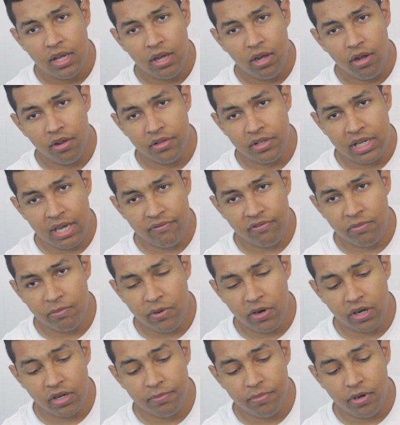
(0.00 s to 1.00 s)
all the
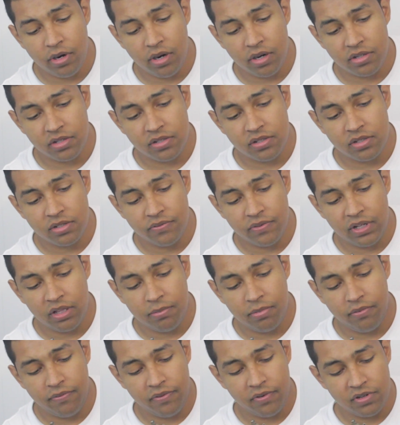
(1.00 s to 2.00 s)
aftermarket parts
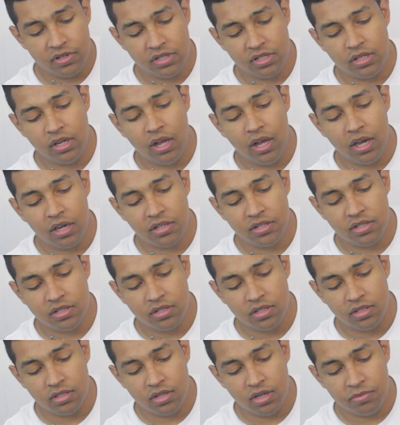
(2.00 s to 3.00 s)
available for
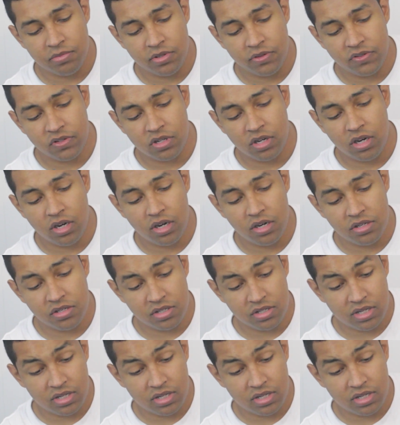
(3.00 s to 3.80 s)
stocks in terms of SCARs